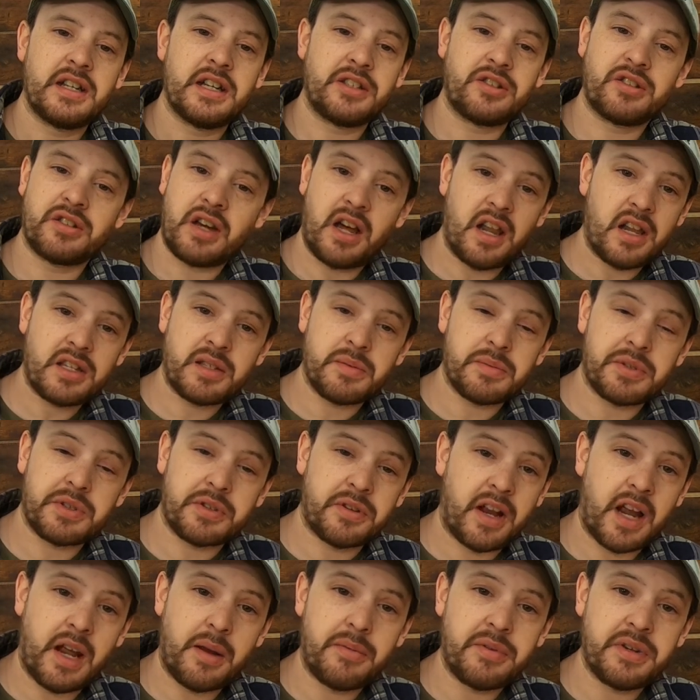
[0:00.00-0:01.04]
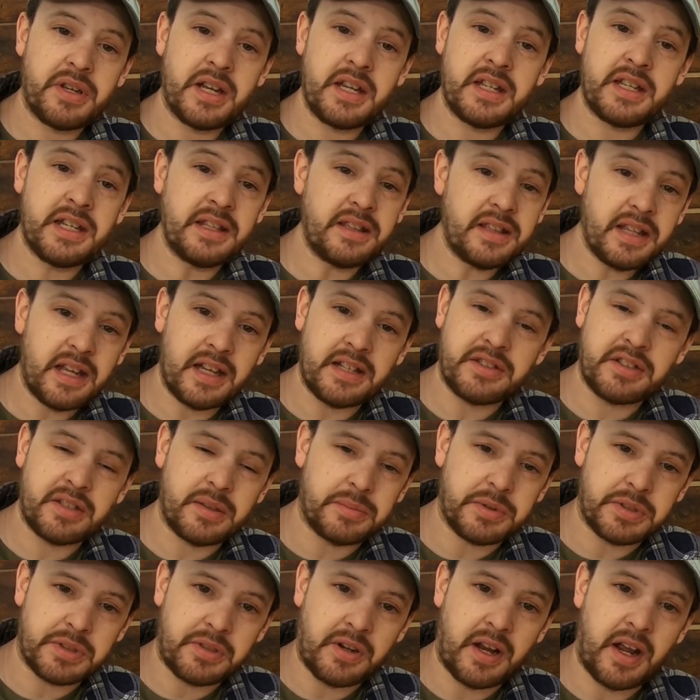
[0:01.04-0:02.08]
and you're not a subscriber yet, hit that
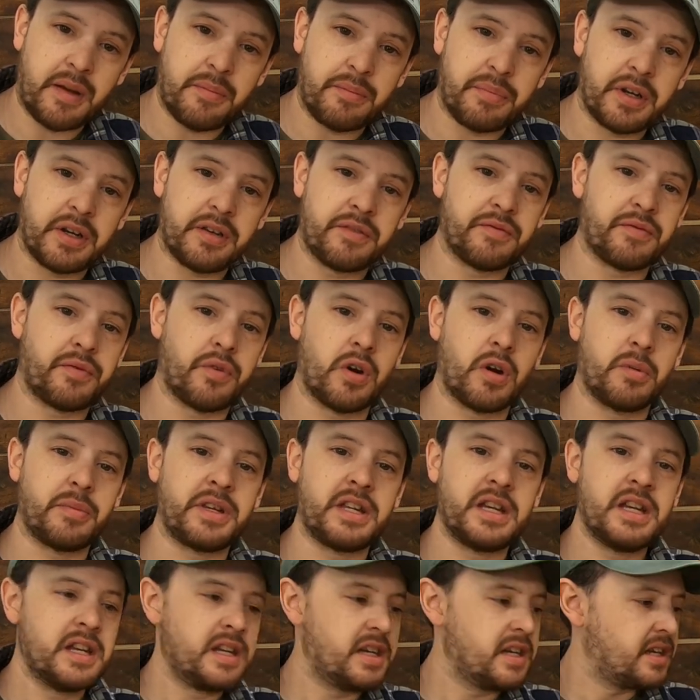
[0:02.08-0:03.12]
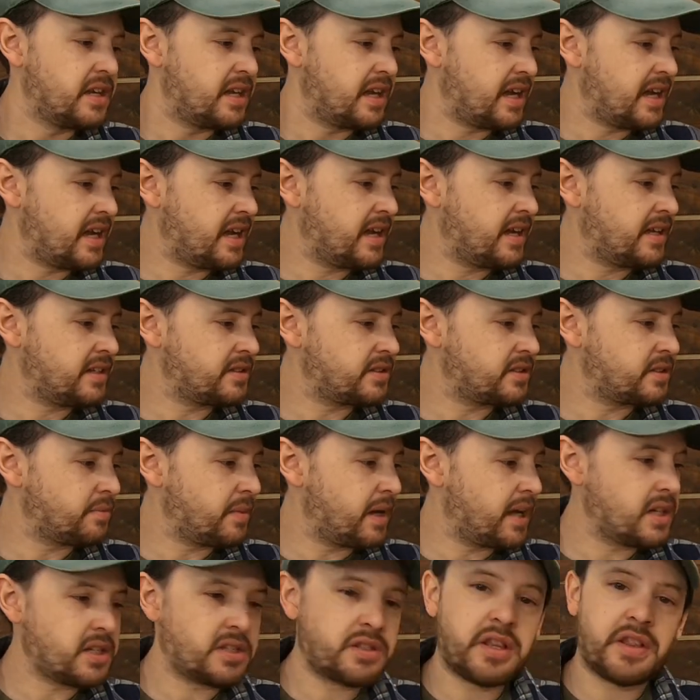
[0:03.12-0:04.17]
subscribe button for me and
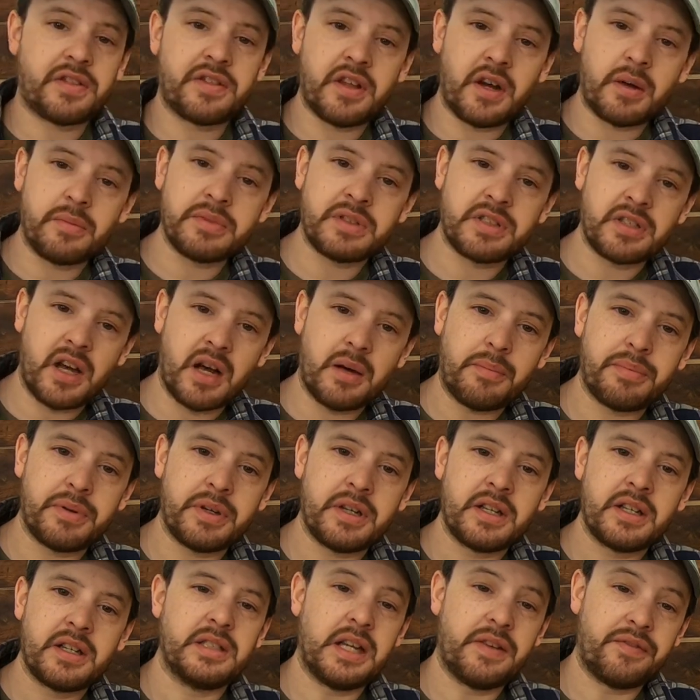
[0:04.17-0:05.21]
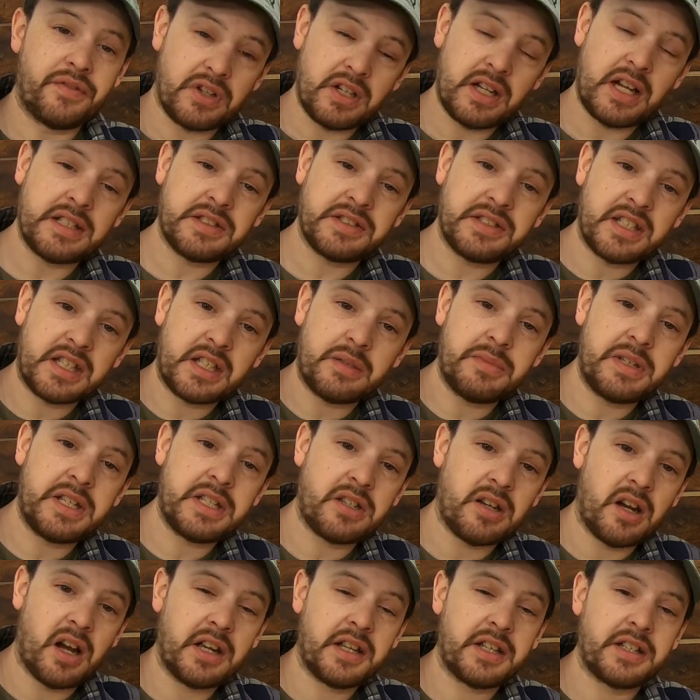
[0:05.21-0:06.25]
smash the thumbs up if you're not sick of me
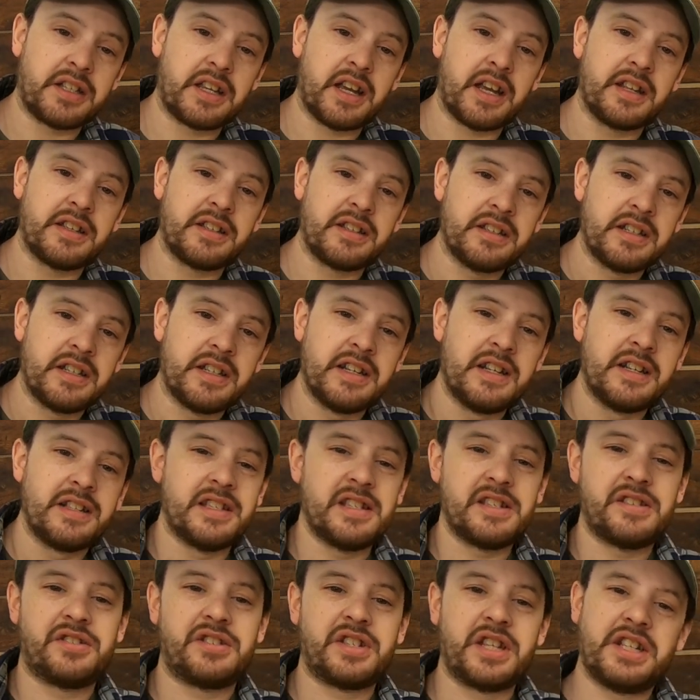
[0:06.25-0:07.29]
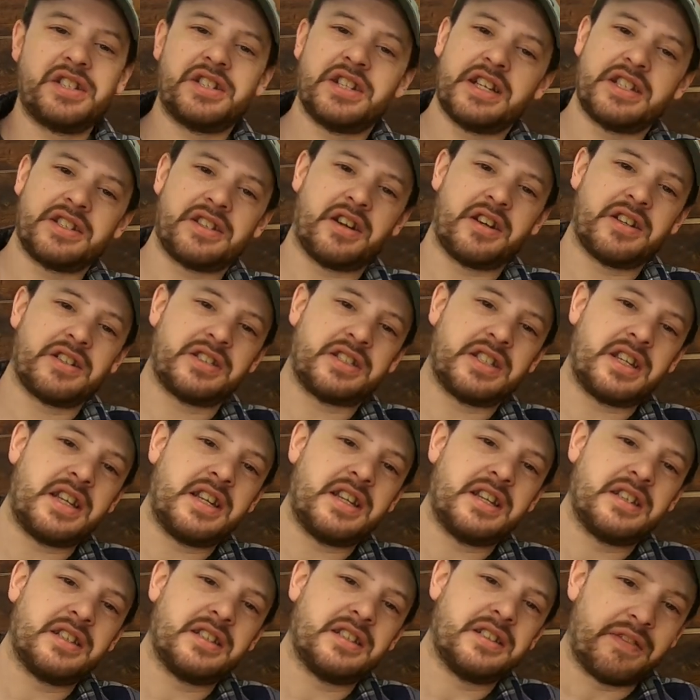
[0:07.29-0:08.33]
talking yet. This is
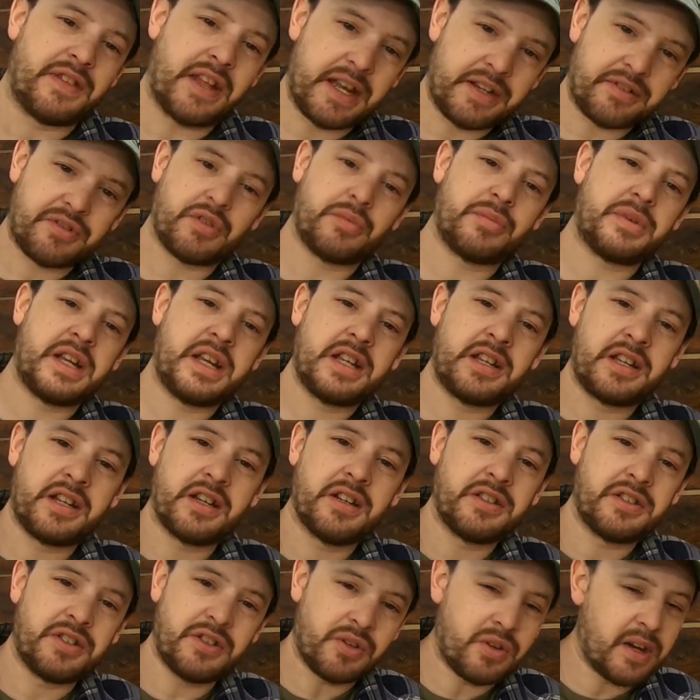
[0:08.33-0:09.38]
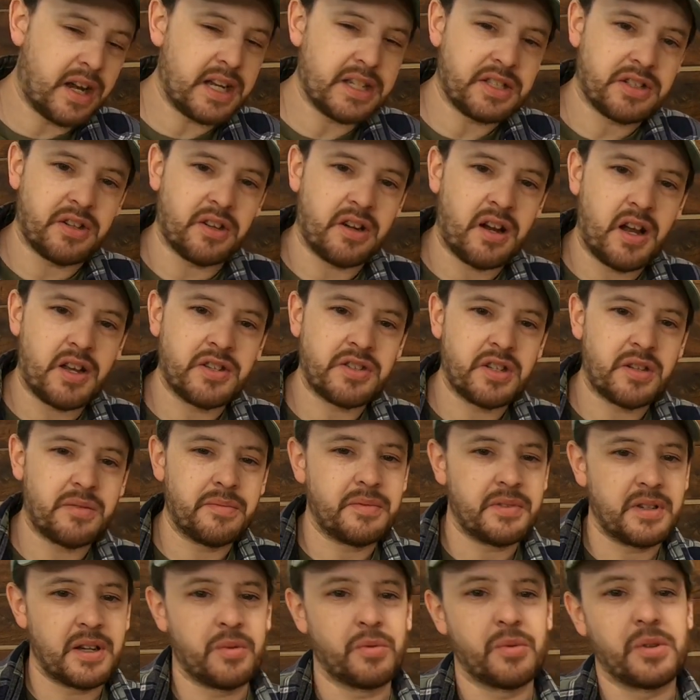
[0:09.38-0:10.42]
TJsRC. Thanks for being here. You guys are
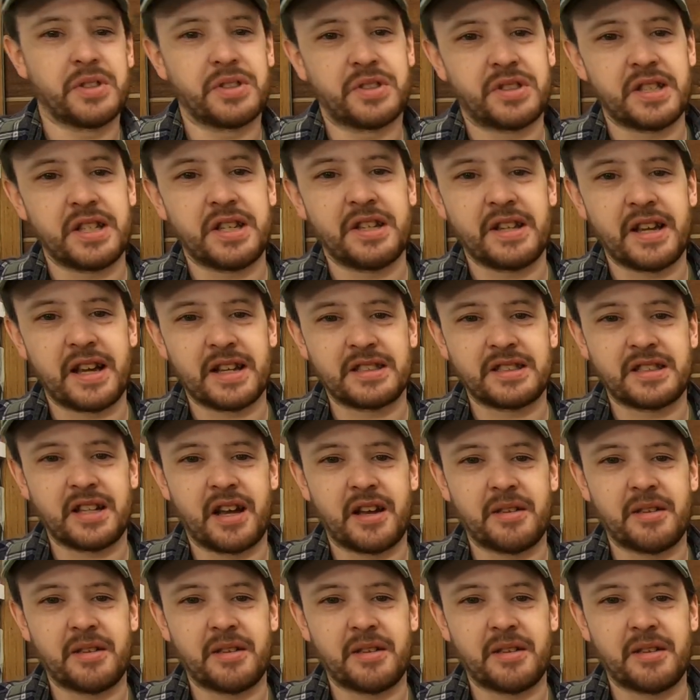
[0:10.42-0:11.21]
awesome, and we'll see you next